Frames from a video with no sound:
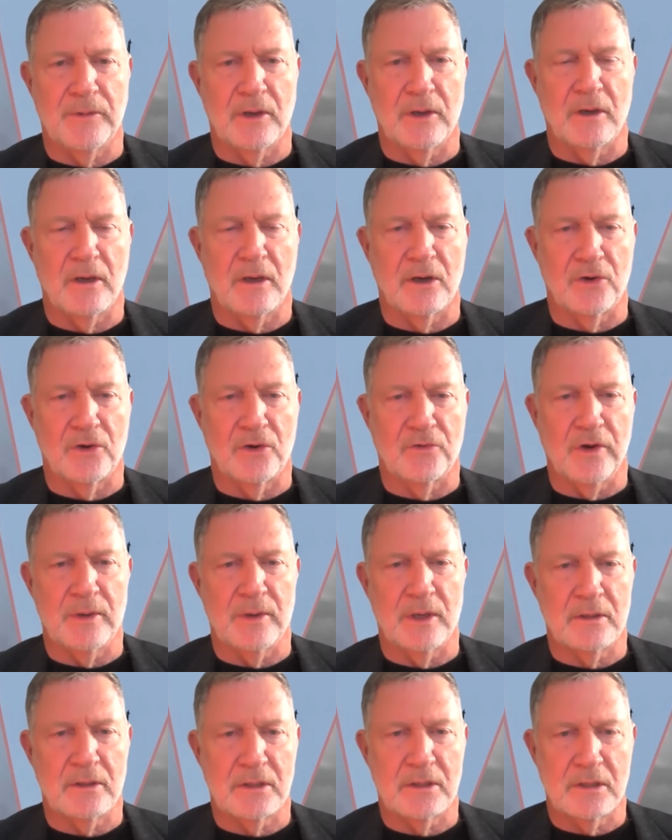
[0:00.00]

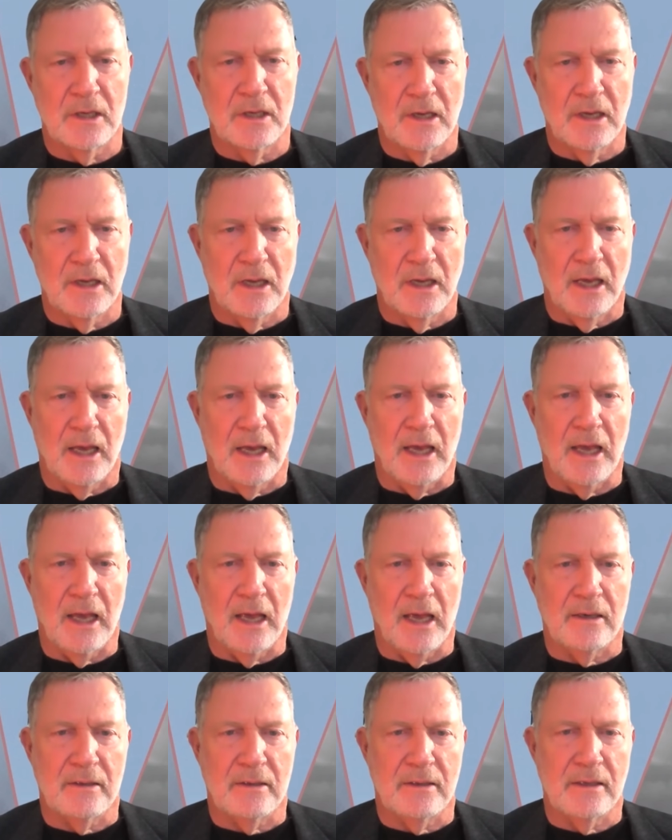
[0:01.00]
agreement.
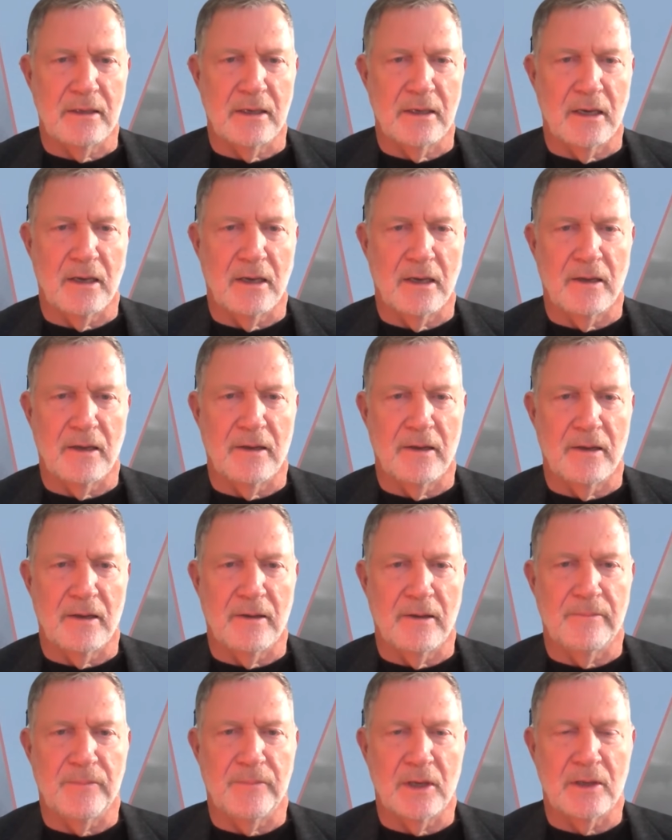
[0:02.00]
And
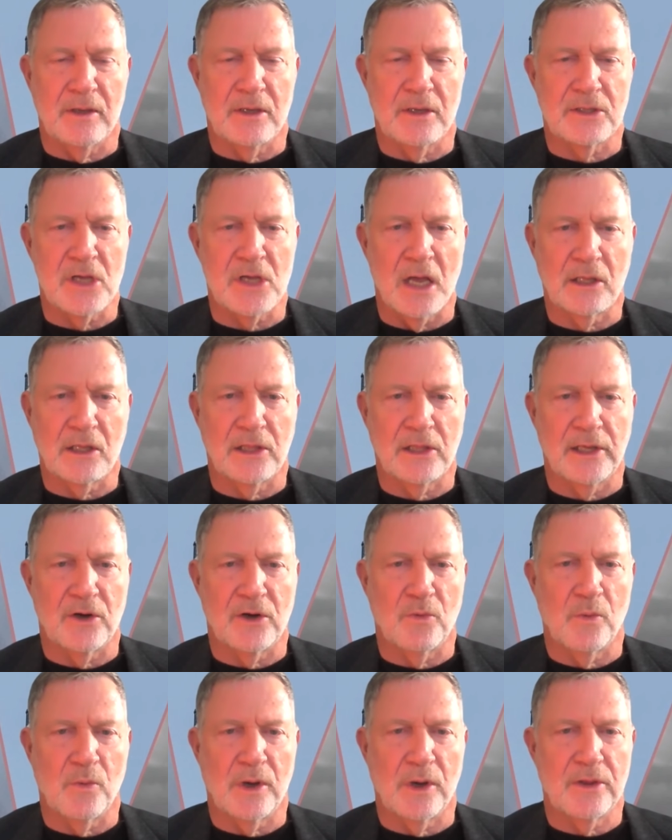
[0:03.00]
it is not clear
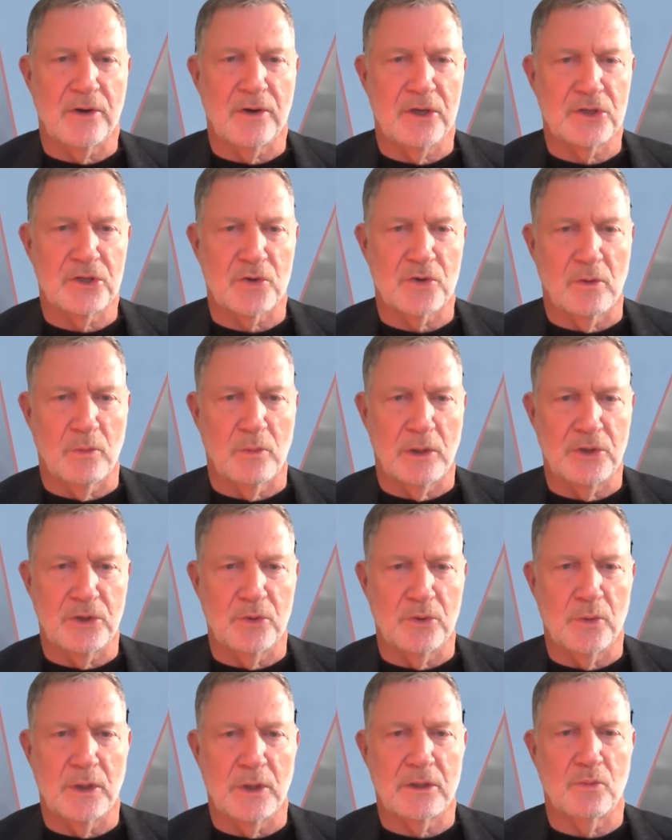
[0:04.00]
whether Israel will
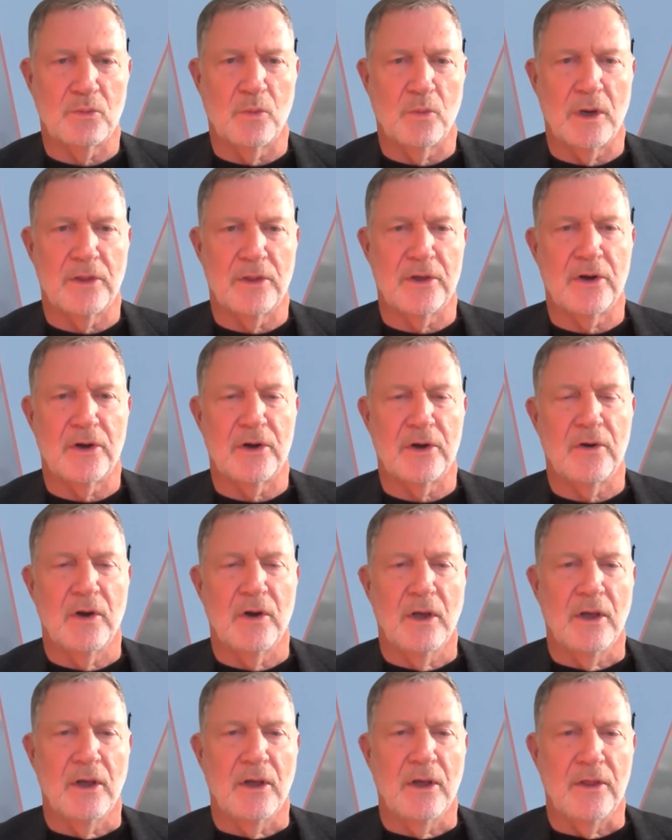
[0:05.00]
do it,
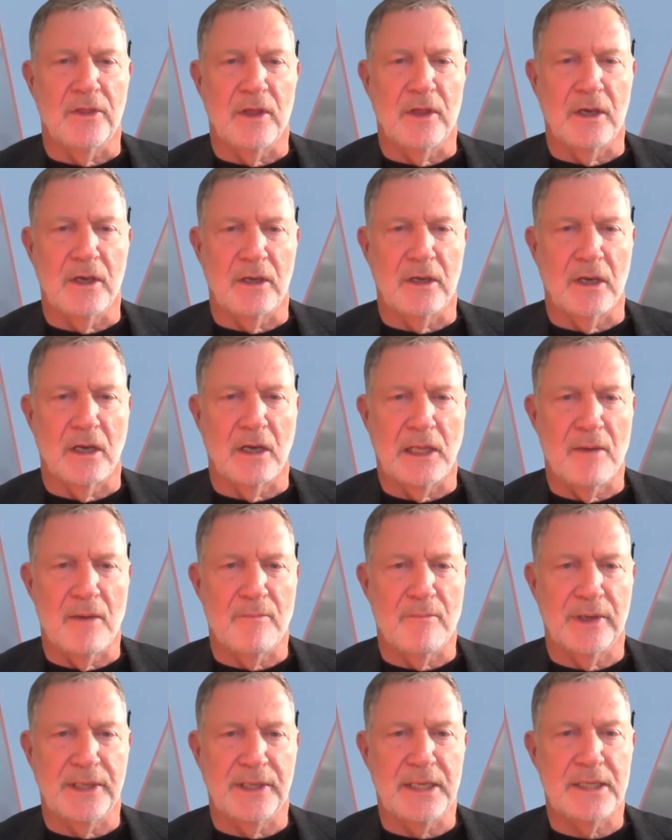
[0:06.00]
whether the
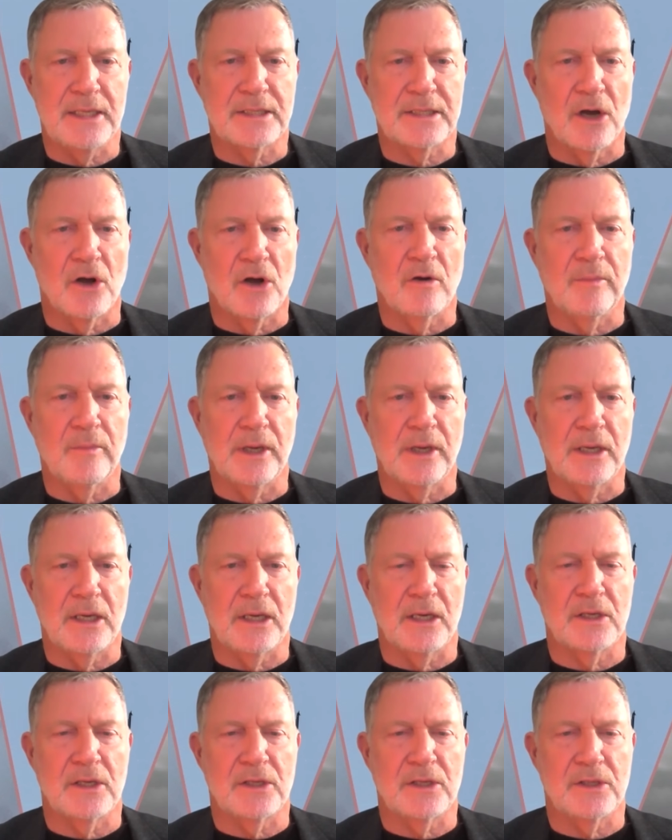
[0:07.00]
Lebanese army
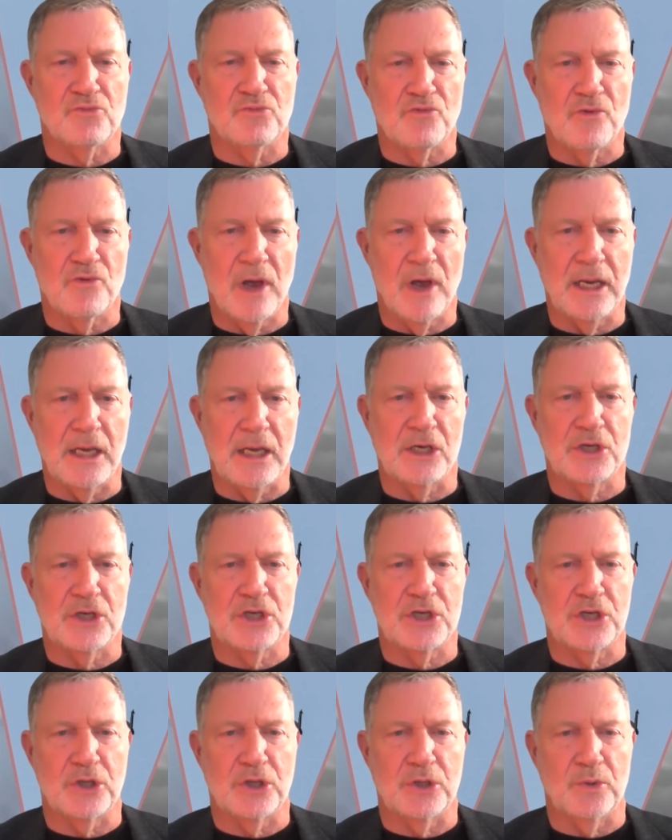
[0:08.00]
is ready
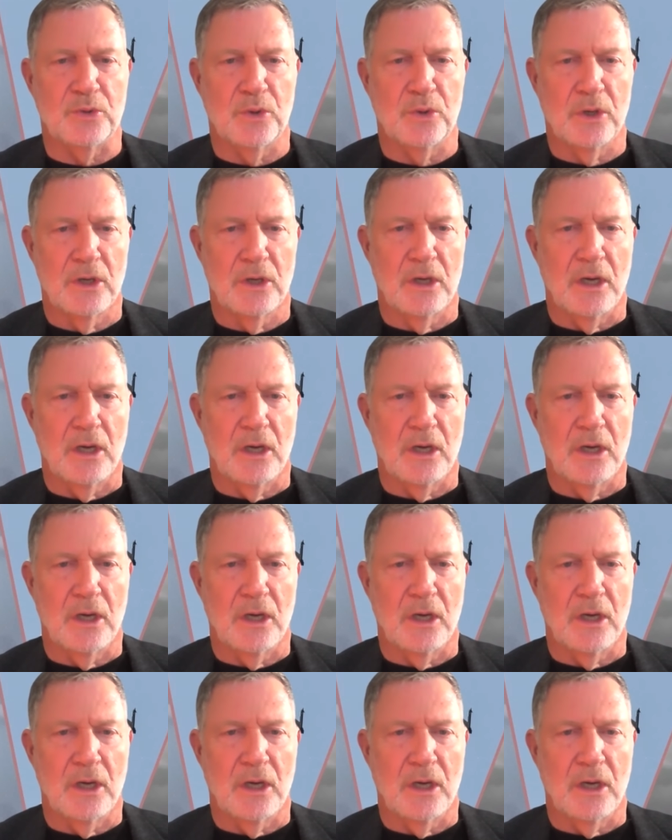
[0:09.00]
to